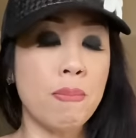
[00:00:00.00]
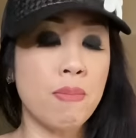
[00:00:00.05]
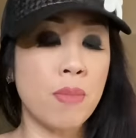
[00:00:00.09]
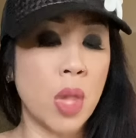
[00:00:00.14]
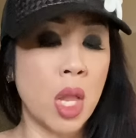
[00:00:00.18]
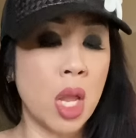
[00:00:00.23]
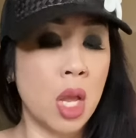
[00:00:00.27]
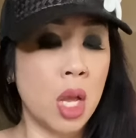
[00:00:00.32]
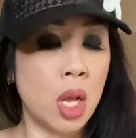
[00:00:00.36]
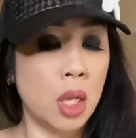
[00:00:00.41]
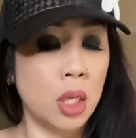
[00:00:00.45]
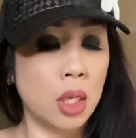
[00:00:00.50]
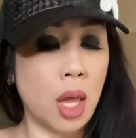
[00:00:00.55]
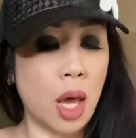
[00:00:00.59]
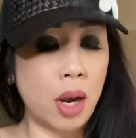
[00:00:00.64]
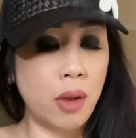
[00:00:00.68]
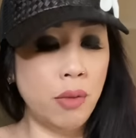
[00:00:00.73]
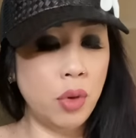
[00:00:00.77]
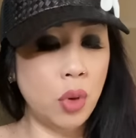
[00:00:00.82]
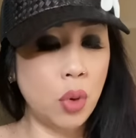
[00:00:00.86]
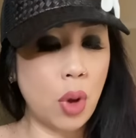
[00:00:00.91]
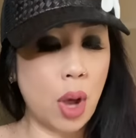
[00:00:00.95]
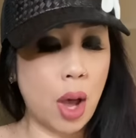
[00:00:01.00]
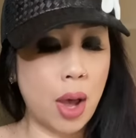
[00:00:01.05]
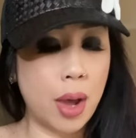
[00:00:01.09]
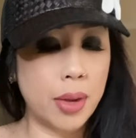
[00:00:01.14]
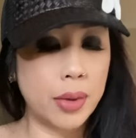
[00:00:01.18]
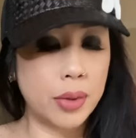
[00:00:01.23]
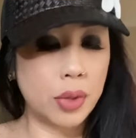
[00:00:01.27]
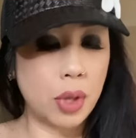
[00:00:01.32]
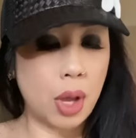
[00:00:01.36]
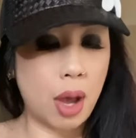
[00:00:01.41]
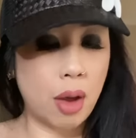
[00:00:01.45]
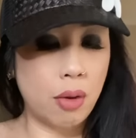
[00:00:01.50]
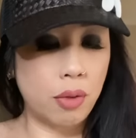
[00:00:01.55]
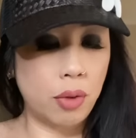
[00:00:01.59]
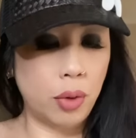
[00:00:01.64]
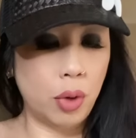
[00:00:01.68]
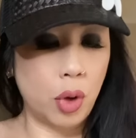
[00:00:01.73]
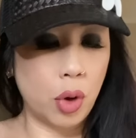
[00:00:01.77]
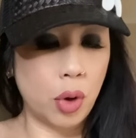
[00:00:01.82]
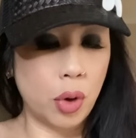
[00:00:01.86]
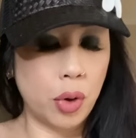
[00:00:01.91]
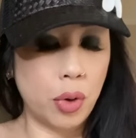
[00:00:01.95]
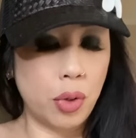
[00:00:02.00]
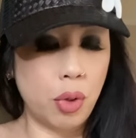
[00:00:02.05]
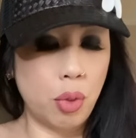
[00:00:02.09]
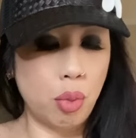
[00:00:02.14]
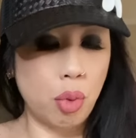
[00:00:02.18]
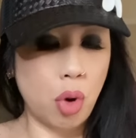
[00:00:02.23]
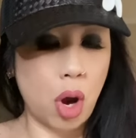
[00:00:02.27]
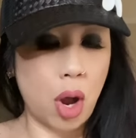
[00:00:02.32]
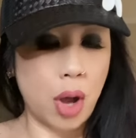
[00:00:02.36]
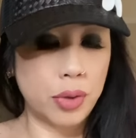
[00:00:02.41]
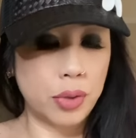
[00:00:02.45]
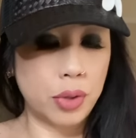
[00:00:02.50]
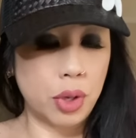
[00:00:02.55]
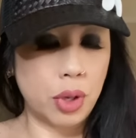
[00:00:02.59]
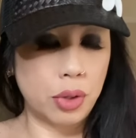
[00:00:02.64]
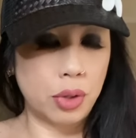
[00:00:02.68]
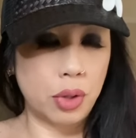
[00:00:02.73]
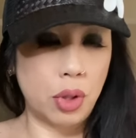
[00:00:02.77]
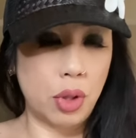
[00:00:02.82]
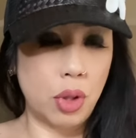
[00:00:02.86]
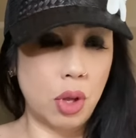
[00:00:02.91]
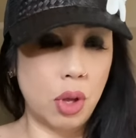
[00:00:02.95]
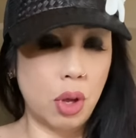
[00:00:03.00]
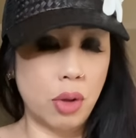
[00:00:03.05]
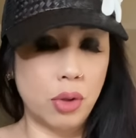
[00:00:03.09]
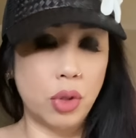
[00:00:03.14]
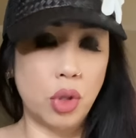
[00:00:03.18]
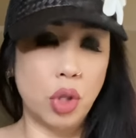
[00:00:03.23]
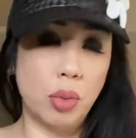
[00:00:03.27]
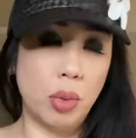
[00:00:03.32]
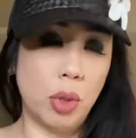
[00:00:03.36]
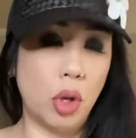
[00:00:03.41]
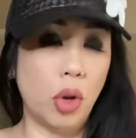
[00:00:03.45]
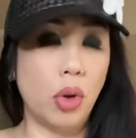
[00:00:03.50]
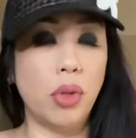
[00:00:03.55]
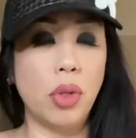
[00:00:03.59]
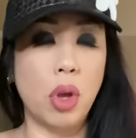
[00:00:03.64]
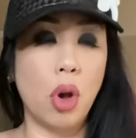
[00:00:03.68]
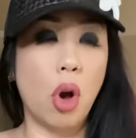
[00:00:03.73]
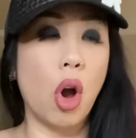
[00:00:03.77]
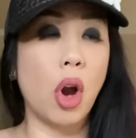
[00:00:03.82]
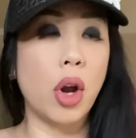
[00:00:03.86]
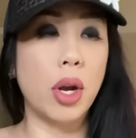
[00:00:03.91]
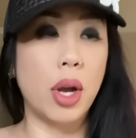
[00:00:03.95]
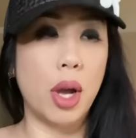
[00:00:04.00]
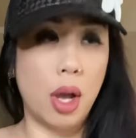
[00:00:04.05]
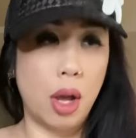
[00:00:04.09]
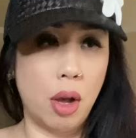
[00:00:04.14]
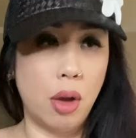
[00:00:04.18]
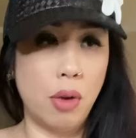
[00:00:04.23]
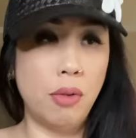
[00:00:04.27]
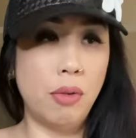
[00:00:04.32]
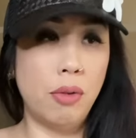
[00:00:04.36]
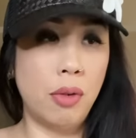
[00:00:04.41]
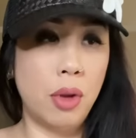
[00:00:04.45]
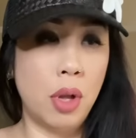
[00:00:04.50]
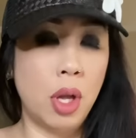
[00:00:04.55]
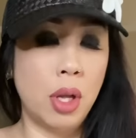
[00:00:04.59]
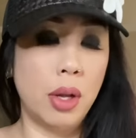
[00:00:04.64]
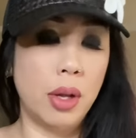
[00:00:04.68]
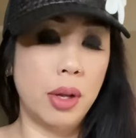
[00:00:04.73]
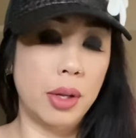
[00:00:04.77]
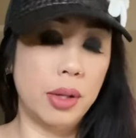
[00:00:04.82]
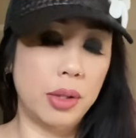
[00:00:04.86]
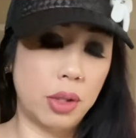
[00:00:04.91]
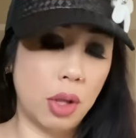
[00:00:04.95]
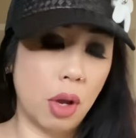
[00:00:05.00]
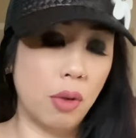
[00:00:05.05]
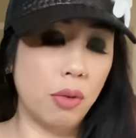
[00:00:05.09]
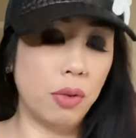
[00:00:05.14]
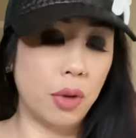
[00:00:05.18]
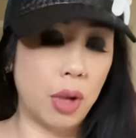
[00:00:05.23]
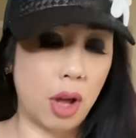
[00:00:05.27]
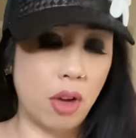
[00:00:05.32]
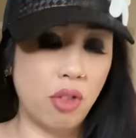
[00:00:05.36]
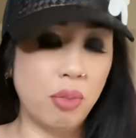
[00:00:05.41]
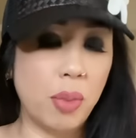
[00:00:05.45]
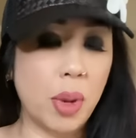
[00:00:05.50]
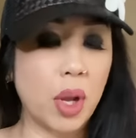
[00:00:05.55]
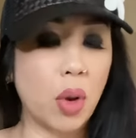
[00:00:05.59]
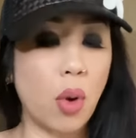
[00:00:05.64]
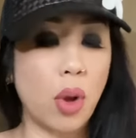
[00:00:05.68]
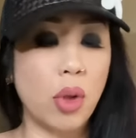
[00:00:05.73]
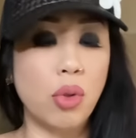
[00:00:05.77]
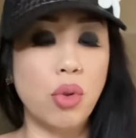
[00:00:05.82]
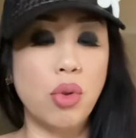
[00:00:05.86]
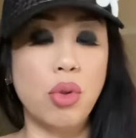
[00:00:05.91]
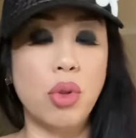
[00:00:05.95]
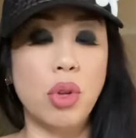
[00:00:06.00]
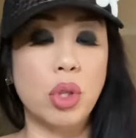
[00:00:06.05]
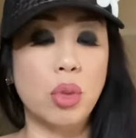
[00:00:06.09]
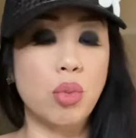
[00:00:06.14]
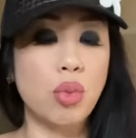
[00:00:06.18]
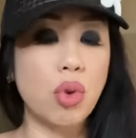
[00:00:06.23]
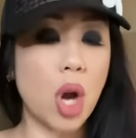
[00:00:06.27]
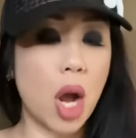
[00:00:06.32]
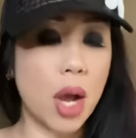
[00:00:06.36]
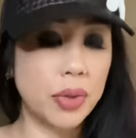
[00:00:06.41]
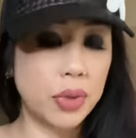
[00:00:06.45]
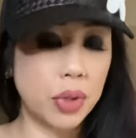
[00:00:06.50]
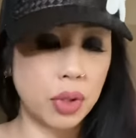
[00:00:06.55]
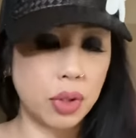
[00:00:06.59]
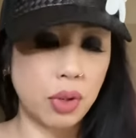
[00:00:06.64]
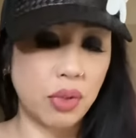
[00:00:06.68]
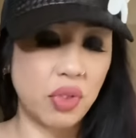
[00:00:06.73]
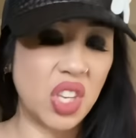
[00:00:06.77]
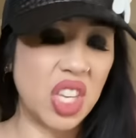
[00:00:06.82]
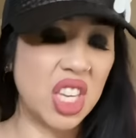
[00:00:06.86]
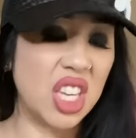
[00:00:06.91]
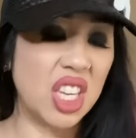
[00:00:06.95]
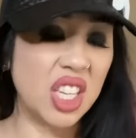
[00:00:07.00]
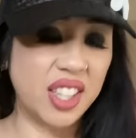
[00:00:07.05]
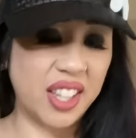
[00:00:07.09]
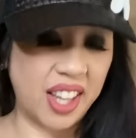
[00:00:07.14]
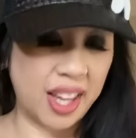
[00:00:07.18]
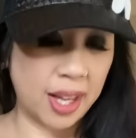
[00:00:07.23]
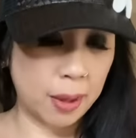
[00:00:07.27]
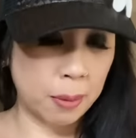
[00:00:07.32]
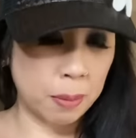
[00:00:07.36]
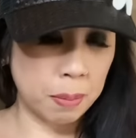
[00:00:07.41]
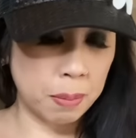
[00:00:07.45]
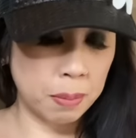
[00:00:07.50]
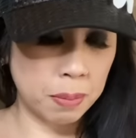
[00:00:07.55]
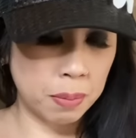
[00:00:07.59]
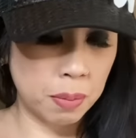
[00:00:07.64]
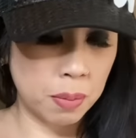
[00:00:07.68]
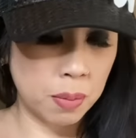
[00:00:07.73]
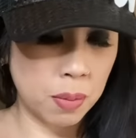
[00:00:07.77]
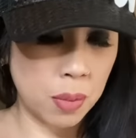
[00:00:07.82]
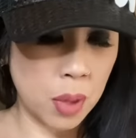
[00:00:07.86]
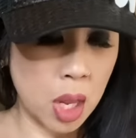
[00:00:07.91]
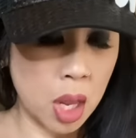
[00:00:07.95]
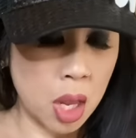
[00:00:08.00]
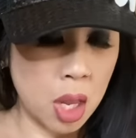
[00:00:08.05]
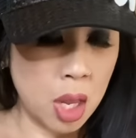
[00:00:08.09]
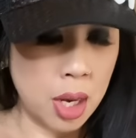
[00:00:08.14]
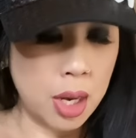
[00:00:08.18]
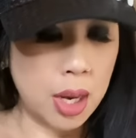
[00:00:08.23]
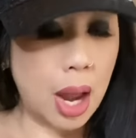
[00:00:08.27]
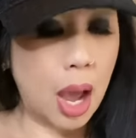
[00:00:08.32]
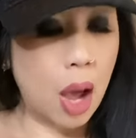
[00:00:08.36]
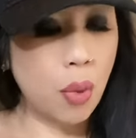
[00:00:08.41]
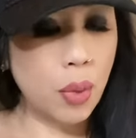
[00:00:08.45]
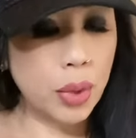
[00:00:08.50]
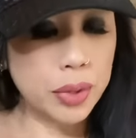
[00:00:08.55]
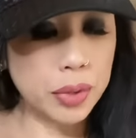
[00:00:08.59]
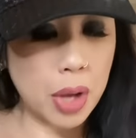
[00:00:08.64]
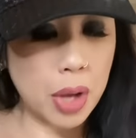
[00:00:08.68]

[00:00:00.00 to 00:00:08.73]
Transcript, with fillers: A lot of you guys have learned the process and the, excuse me, learned the art of self love by going through this process of healing. Now, what's